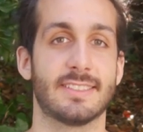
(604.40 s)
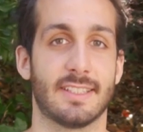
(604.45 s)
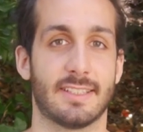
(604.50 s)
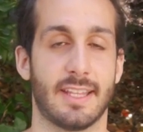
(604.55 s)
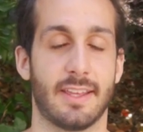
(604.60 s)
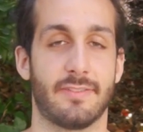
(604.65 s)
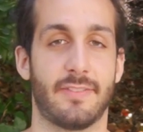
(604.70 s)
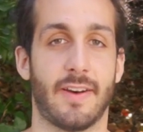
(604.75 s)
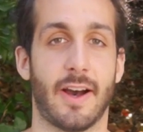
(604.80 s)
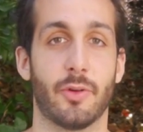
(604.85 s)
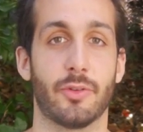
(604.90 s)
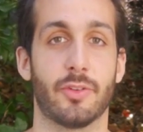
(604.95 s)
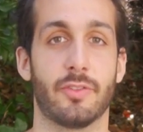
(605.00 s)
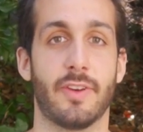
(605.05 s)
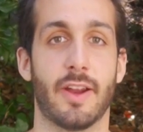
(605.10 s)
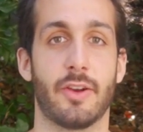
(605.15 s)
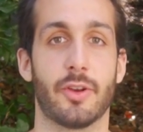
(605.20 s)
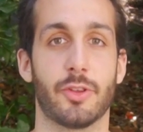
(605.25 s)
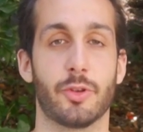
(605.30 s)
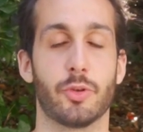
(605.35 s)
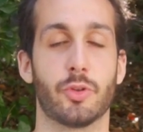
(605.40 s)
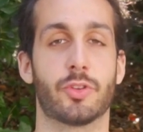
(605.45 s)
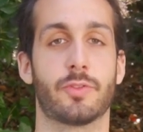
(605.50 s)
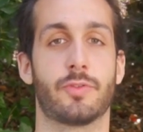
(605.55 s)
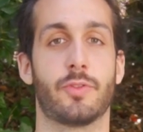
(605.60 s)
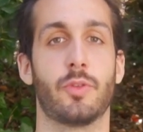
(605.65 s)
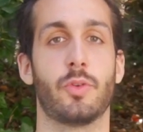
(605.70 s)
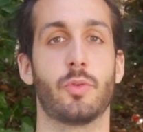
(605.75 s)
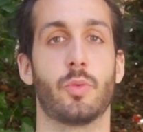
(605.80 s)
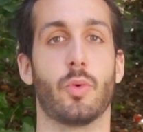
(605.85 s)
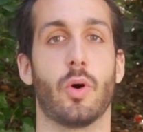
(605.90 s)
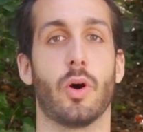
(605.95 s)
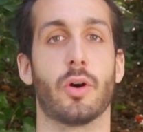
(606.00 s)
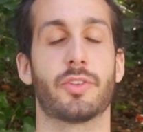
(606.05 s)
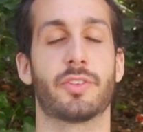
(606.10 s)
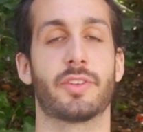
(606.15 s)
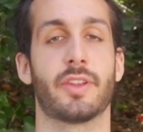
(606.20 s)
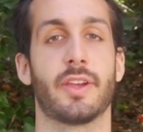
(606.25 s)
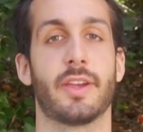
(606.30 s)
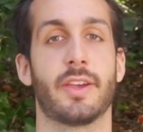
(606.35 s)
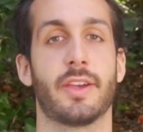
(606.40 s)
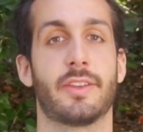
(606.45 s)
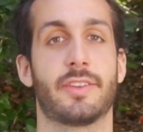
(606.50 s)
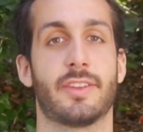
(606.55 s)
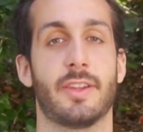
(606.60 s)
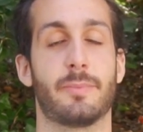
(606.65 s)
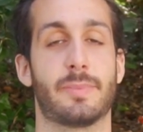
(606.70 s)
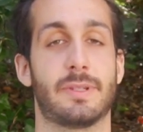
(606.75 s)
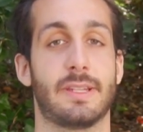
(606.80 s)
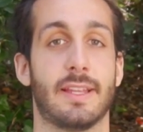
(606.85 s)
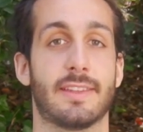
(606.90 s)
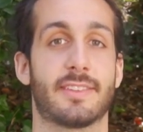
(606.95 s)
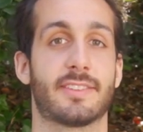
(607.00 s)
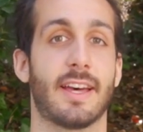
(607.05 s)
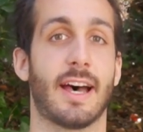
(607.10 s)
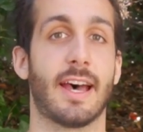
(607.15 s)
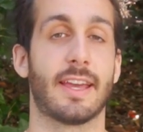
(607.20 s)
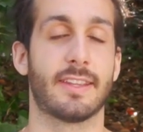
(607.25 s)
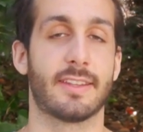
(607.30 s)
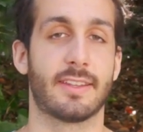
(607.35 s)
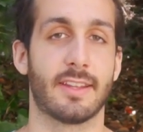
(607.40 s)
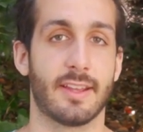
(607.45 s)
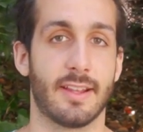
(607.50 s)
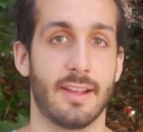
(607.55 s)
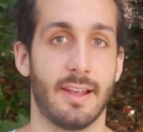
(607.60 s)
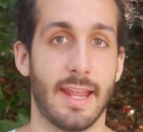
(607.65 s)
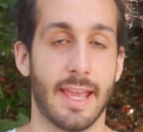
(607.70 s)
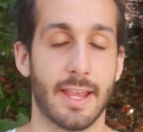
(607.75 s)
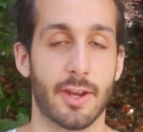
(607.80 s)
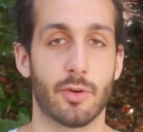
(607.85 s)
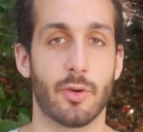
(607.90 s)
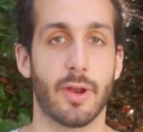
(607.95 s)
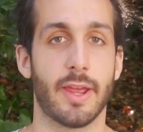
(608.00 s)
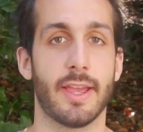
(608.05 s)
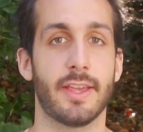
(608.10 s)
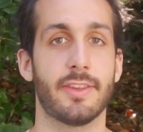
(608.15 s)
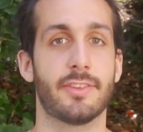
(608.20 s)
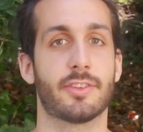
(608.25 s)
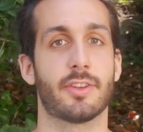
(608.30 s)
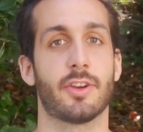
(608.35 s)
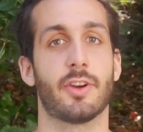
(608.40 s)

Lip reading: that I found very useful was simply the side leg raise